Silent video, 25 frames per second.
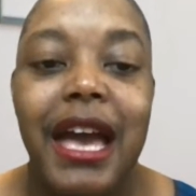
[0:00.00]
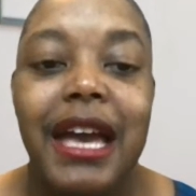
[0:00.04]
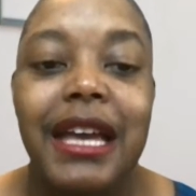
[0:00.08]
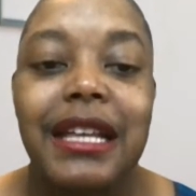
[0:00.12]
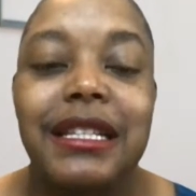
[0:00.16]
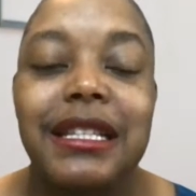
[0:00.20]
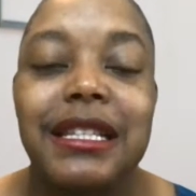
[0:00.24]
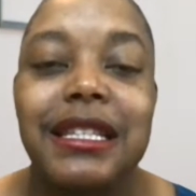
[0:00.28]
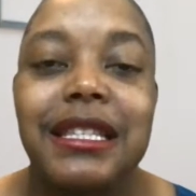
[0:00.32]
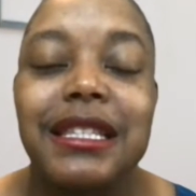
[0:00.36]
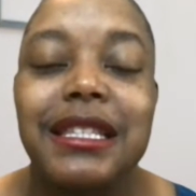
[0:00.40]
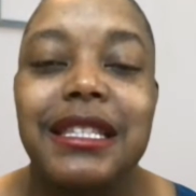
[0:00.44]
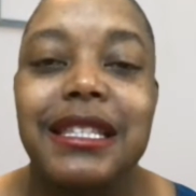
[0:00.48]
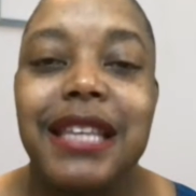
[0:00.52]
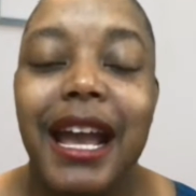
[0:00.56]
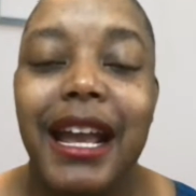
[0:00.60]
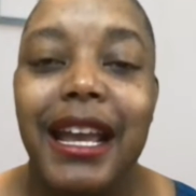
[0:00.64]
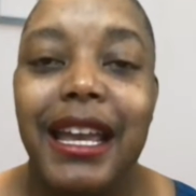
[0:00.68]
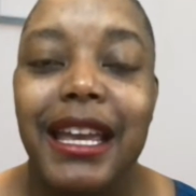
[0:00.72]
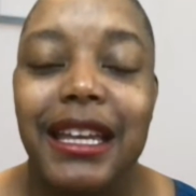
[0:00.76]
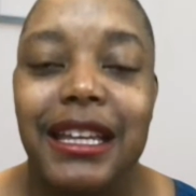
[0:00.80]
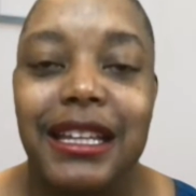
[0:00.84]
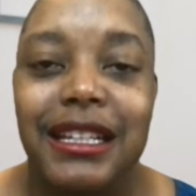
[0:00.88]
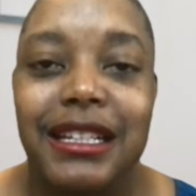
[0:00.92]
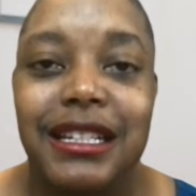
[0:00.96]
And
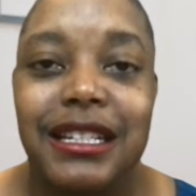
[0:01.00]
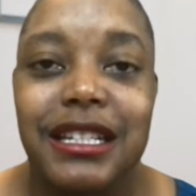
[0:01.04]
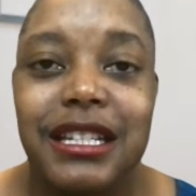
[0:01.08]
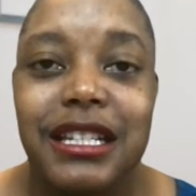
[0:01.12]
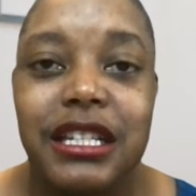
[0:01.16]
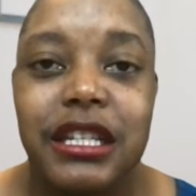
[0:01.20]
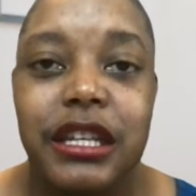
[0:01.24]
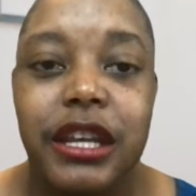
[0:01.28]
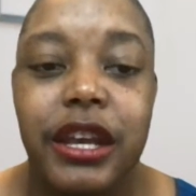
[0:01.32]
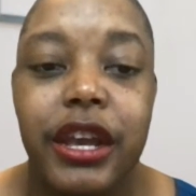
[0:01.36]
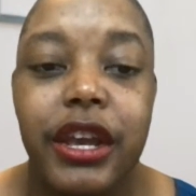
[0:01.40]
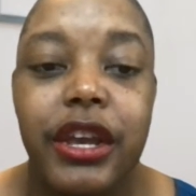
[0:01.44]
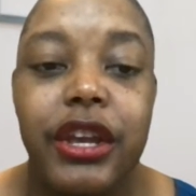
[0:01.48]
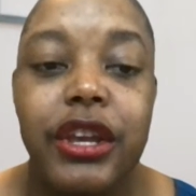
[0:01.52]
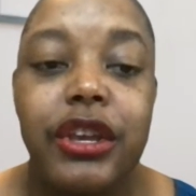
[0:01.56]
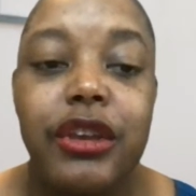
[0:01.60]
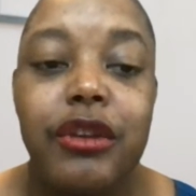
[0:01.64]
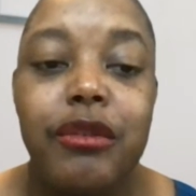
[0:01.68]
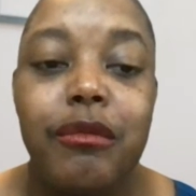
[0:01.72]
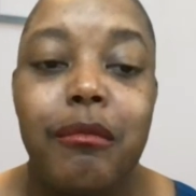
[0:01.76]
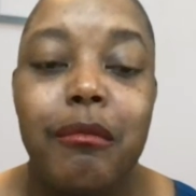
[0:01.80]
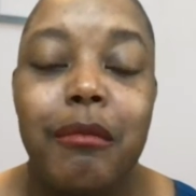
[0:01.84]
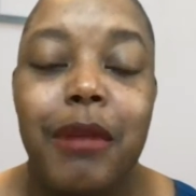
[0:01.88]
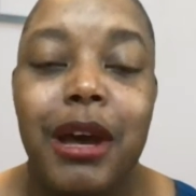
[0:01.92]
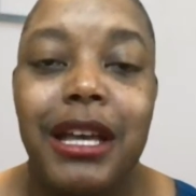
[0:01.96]
second,
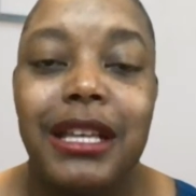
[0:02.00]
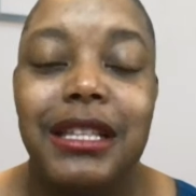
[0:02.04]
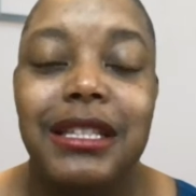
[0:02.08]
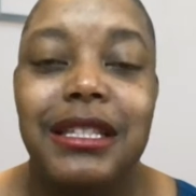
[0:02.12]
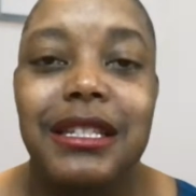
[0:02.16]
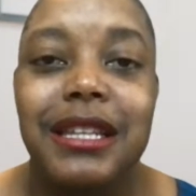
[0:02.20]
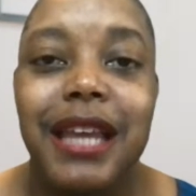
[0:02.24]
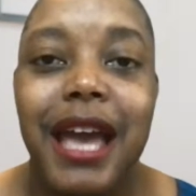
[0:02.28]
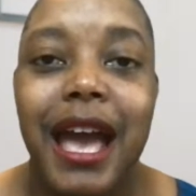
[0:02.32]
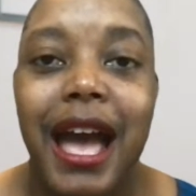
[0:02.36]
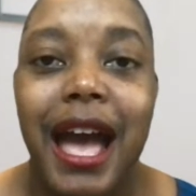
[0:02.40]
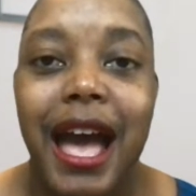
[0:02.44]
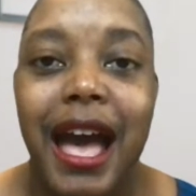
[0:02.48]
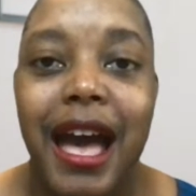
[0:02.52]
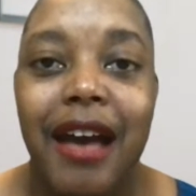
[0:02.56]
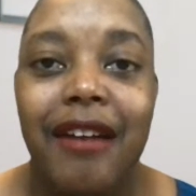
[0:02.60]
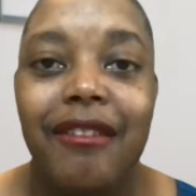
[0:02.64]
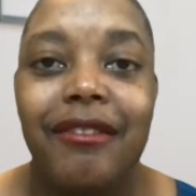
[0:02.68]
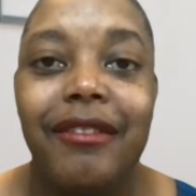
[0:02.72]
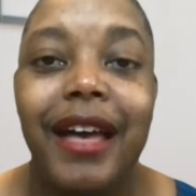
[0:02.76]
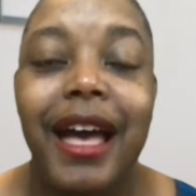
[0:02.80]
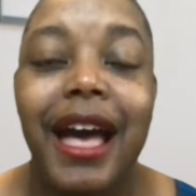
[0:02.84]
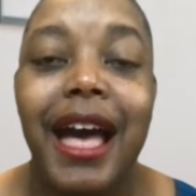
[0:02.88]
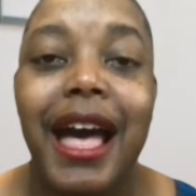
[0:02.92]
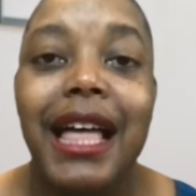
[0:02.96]
you must have